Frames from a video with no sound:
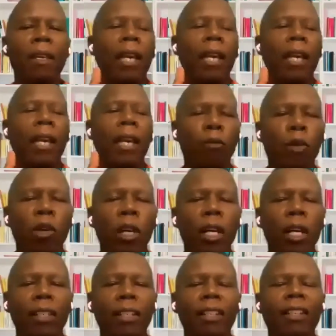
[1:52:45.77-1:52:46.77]
Angel Mora,
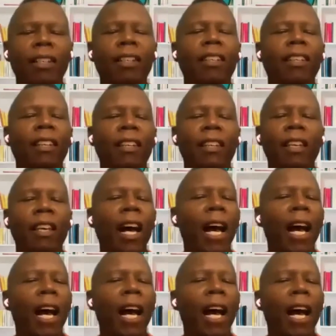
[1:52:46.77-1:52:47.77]

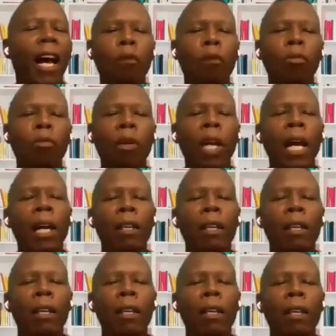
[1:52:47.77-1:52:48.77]
I am so proud
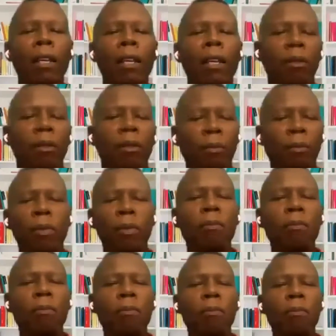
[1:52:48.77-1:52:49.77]
of your
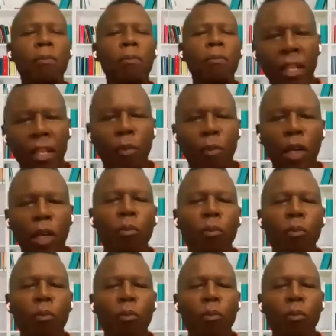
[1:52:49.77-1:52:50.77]
mission and
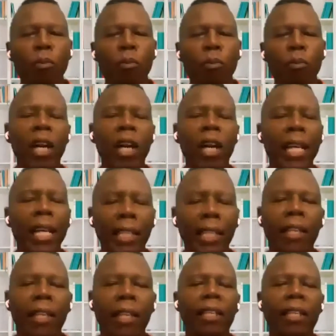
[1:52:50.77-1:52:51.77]
purpose, your
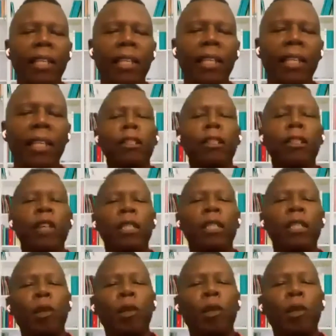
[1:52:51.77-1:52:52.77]
identity, the angel of
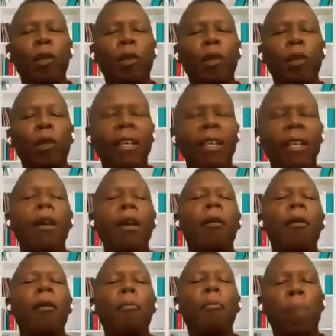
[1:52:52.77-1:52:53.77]
exploration.
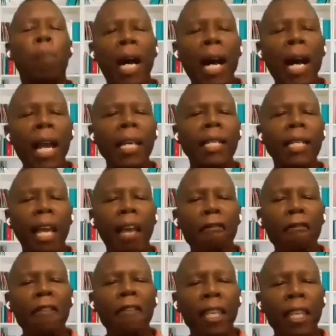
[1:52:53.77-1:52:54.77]
By
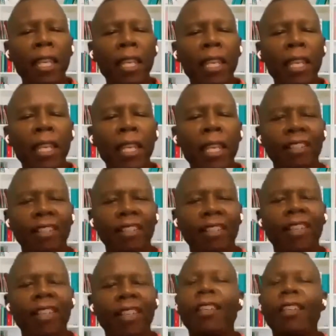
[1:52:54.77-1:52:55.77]
definition,
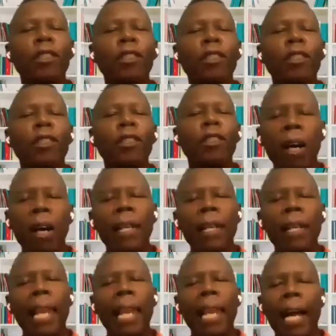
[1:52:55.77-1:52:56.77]
you're
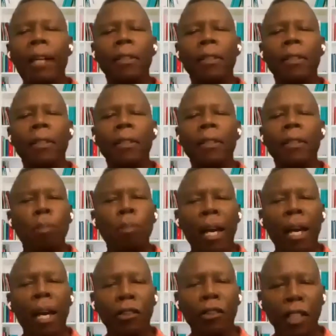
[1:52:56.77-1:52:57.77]
not allowed to have any
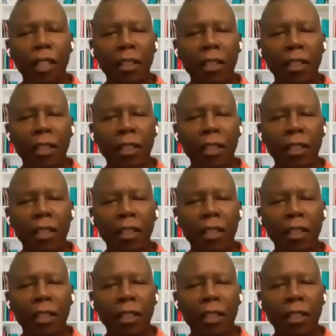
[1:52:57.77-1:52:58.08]
boundaries.